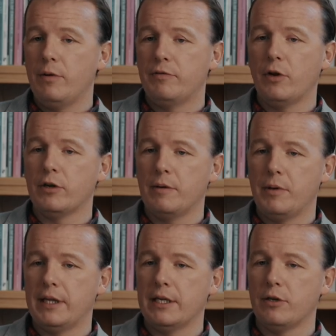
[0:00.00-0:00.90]
We've talked
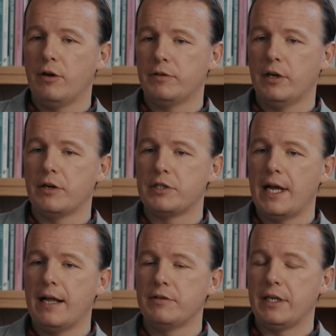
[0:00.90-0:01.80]
about this often
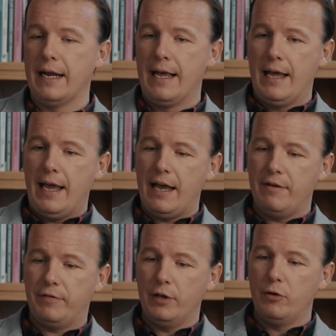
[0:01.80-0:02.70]
ourselves, that
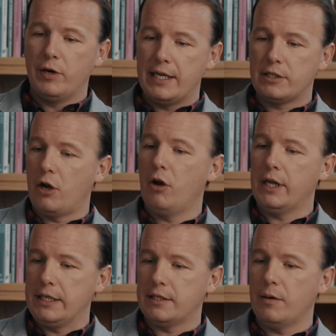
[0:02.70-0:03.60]
if the Lord is
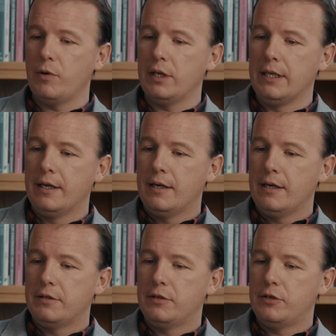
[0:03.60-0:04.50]
calling someone
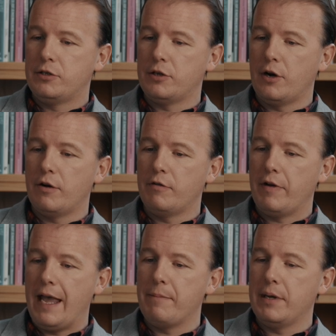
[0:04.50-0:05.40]
to serve
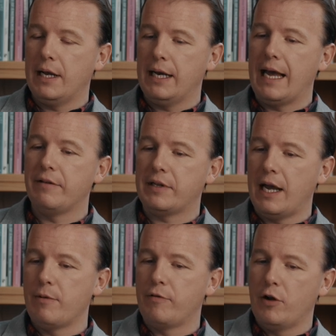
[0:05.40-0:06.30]
him in a
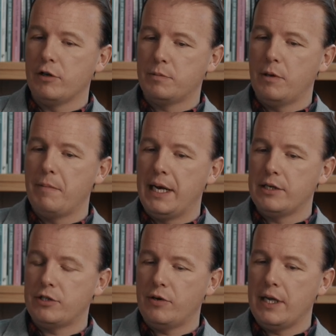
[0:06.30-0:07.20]
lifetime of gospel
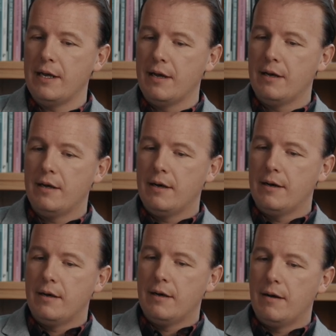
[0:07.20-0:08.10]
ministry,
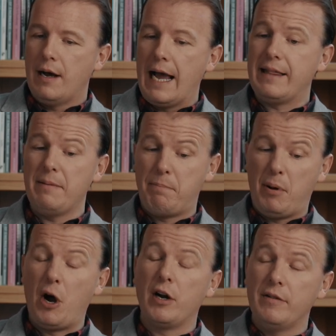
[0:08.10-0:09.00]
I think
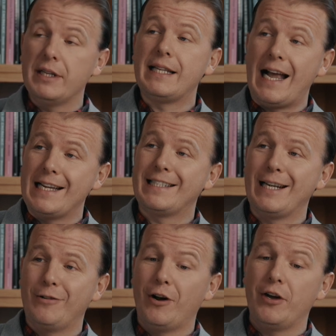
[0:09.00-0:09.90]
part of the
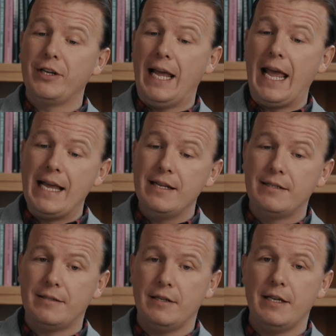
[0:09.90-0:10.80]
testing ground
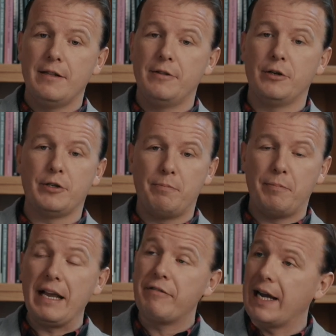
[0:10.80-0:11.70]
is there's a
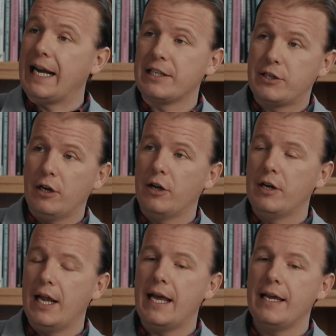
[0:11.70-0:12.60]
big financial
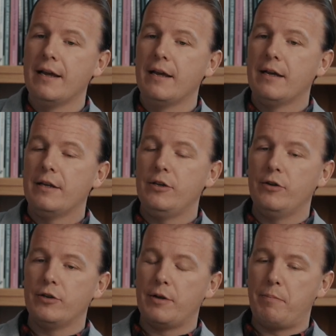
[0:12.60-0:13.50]
outlay.
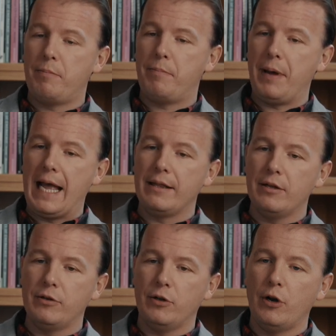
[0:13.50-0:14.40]
You're
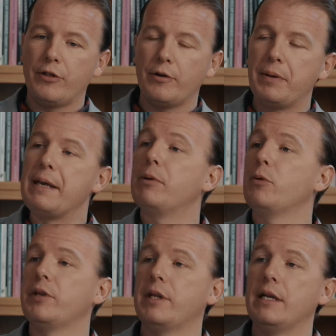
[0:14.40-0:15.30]
dependent on other people
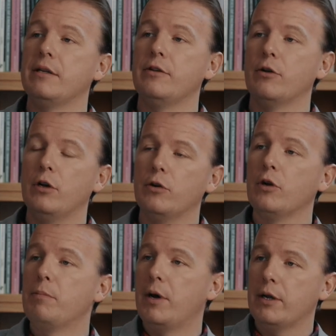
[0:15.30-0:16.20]
within your
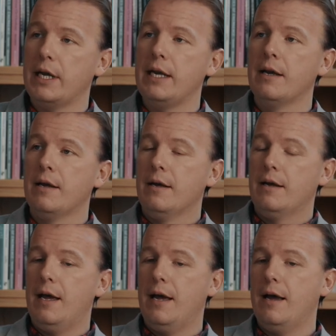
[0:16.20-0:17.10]
local body
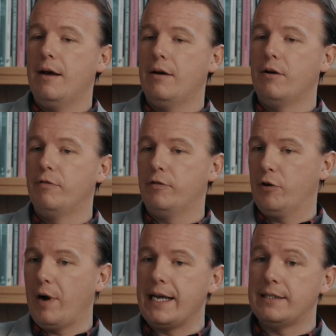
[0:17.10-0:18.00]
of
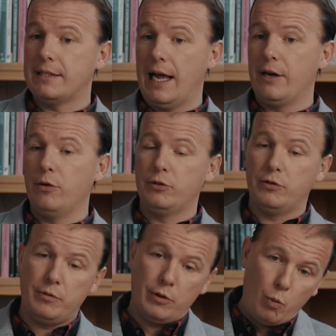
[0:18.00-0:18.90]
Christ, and
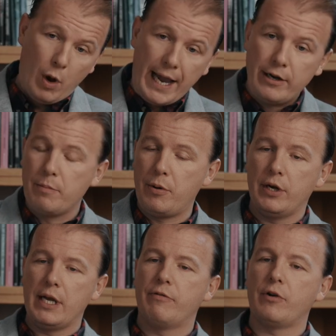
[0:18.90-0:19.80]
also the wider
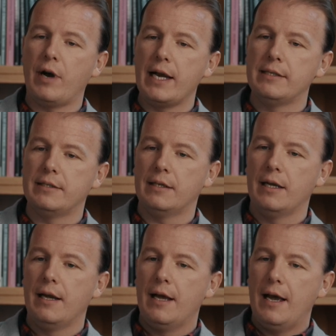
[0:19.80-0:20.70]
body of Christ.
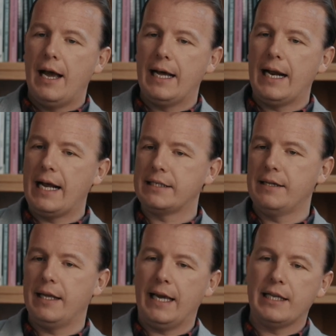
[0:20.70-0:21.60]
And I actually
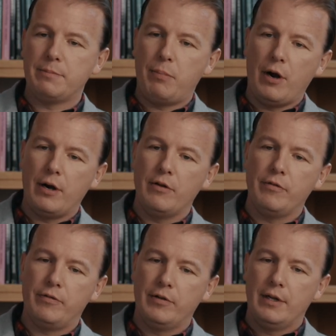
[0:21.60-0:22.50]
think it's part
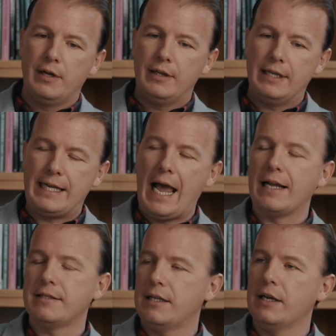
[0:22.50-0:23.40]
of the
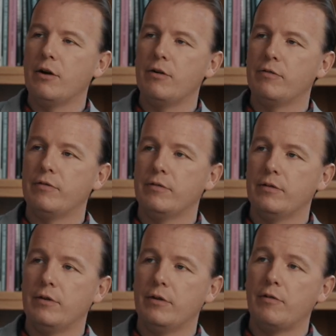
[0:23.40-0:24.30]
testing of
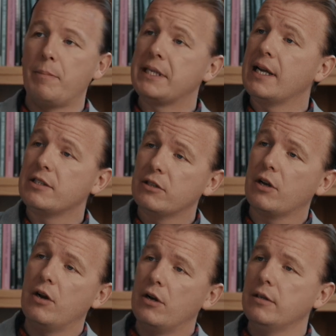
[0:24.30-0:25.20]
a potential
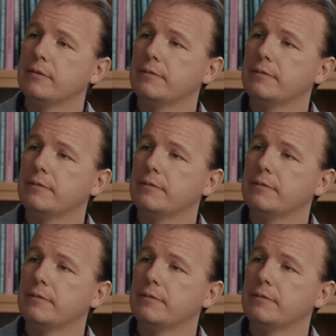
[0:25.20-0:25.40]
call.